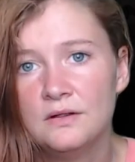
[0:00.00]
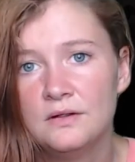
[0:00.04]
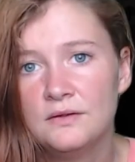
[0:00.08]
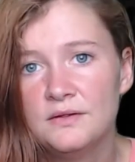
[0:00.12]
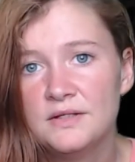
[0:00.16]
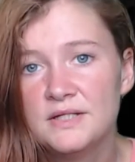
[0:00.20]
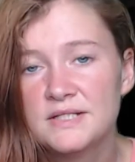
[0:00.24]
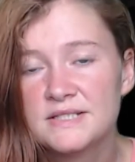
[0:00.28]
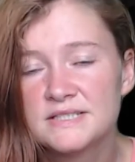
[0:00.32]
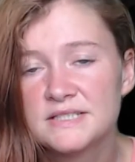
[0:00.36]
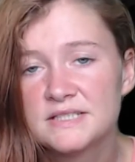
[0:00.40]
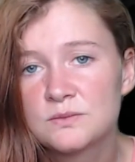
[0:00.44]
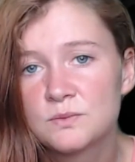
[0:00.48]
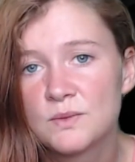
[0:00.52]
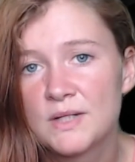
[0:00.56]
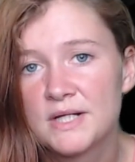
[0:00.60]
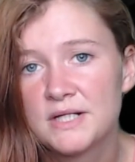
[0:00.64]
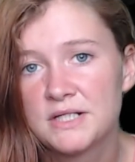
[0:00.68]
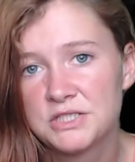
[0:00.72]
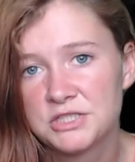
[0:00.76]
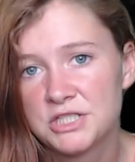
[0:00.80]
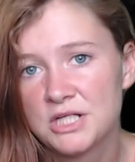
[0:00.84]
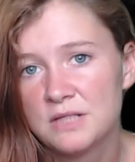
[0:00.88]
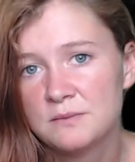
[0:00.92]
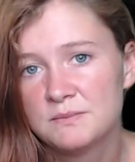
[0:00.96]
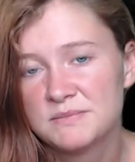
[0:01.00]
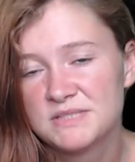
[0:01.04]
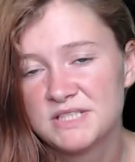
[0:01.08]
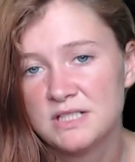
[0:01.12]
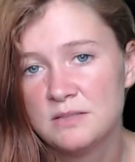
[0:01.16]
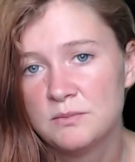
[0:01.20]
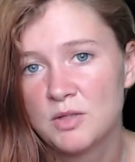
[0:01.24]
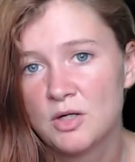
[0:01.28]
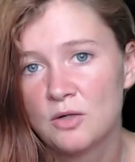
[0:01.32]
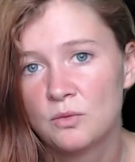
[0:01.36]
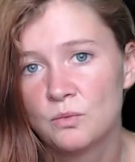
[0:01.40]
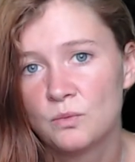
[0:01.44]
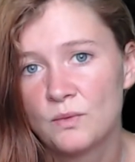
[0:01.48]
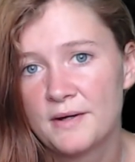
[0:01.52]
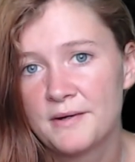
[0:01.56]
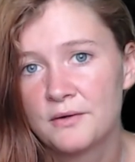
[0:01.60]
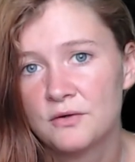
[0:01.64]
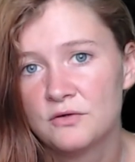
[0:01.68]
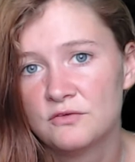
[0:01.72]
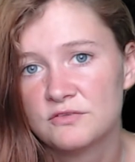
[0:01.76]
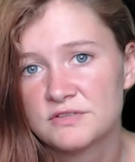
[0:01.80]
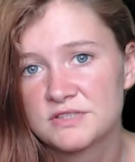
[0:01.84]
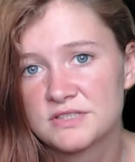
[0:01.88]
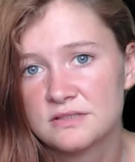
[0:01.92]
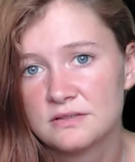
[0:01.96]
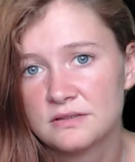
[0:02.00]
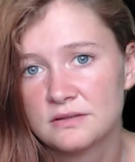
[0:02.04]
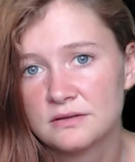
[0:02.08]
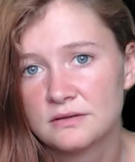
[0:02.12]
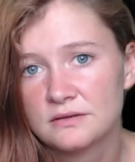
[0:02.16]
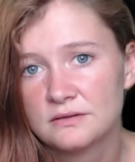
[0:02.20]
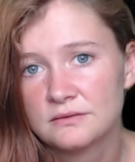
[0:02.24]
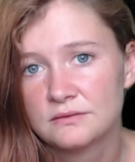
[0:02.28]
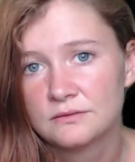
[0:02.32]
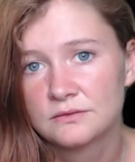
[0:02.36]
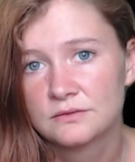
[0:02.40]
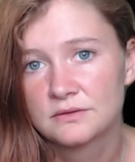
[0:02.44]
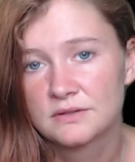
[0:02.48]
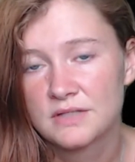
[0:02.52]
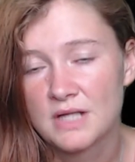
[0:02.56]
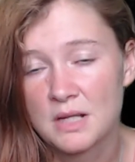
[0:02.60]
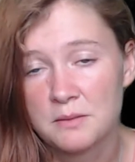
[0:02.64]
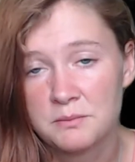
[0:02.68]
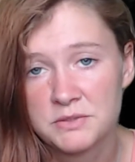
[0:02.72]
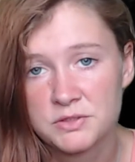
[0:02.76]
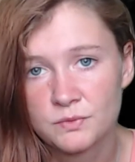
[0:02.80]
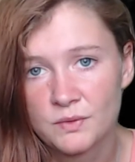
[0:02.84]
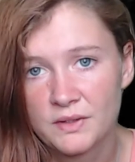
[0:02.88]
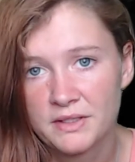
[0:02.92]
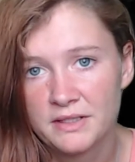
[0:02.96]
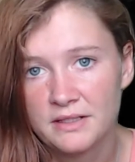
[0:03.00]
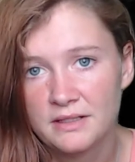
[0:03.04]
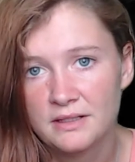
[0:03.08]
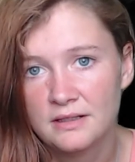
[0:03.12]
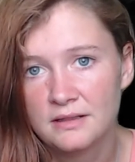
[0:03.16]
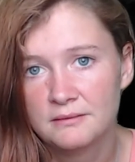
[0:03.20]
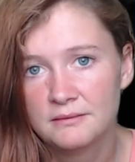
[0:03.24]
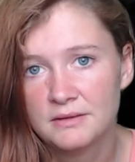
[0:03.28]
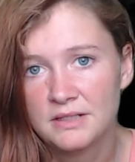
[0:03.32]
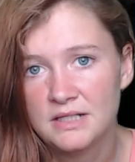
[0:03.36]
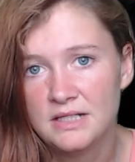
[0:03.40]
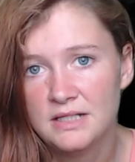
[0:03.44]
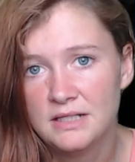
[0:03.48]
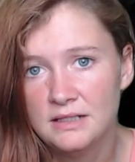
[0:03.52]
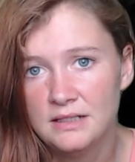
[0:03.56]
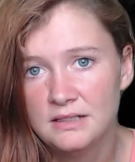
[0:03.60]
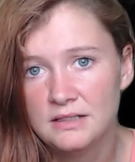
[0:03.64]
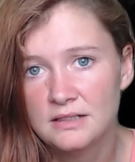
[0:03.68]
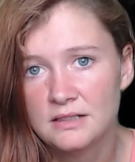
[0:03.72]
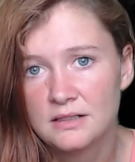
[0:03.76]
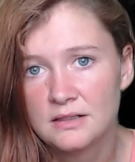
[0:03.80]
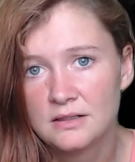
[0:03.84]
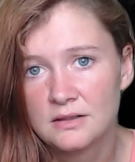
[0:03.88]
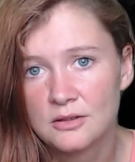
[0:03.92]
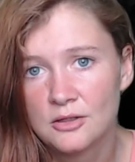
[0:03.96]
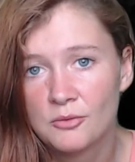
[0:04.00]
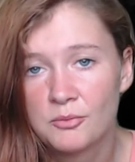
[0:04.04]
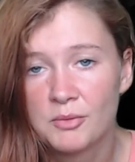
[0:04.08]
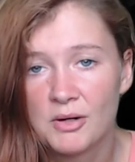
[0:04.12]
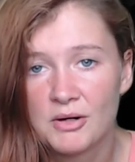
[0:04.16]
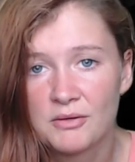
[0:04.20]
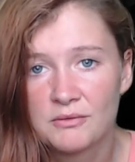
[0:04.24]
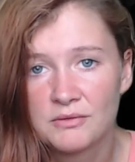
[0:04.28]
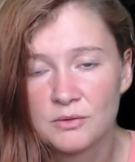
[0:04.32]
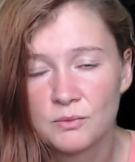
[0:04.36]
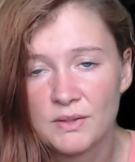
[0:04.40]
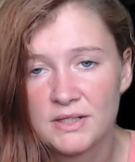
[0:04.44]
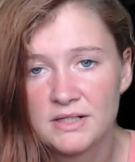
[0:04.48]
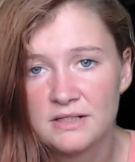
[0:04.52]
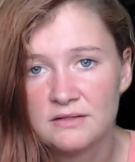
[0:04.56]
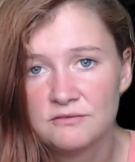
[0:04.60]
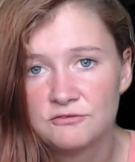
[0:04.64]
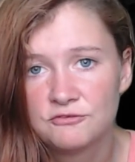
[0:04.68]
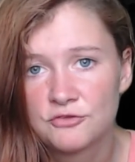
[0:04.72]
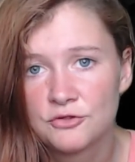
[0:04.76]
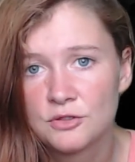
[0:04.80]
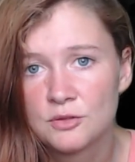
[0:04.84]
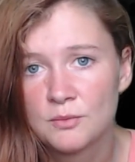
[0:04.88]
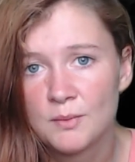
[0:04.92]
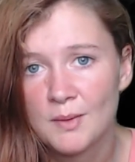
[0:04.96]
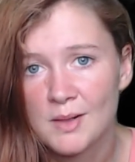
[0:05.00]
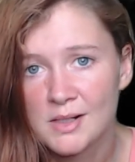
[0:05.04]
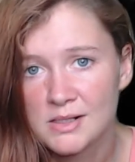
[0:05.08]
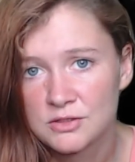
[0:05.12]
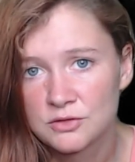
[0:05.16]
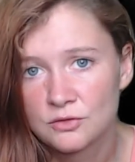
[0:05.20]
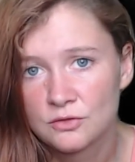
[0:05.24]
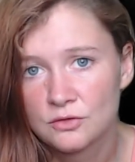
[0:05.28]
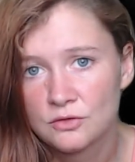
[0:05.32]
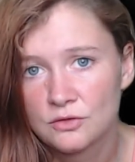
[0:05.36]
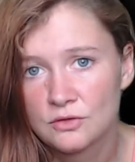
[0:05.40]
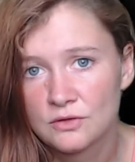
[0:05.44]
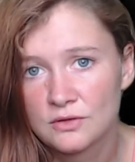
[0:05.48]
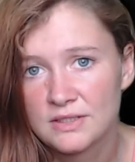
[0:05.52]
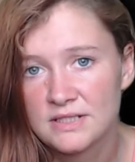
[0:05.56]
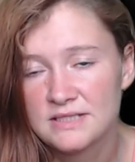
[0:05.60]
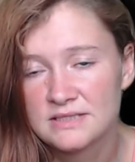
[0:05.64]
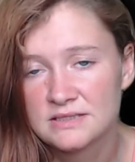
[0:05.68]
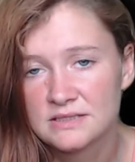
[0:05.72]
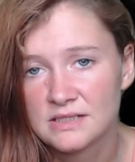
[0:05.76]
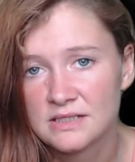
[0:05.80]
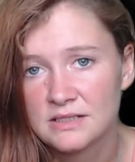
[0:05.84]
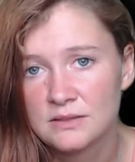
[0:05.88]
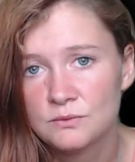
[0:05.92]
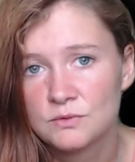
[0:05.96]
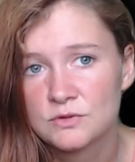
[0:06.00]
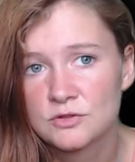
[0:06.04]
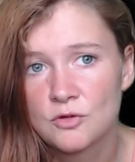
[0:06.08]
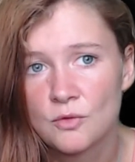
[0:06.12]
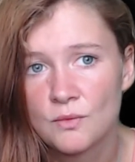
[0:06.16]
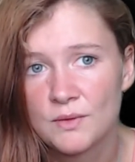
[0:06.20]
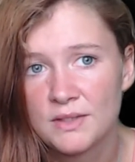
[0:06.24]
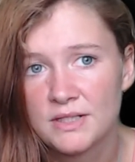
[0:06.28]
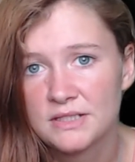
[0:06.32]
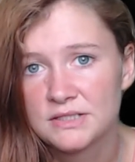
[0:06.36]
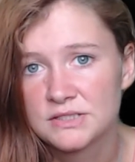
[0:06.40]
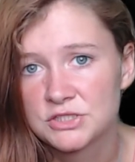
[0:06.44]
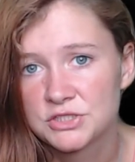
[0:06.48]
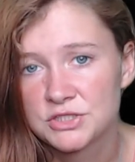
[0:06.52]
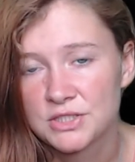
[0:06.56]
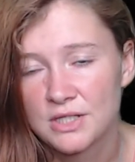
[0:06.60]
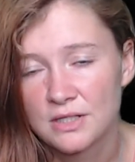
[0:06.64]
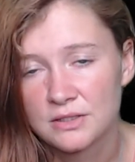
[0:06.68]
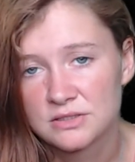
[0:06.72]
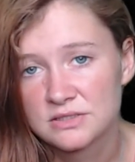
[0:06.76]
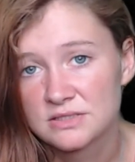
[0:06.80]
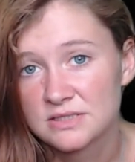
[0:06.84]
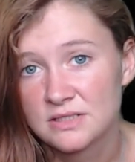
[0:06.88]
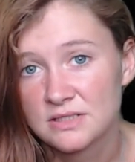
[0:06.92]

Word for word: This is when James Seabolt went over to the cabin 28. He apparently went in through the back door. He said he was going in to check to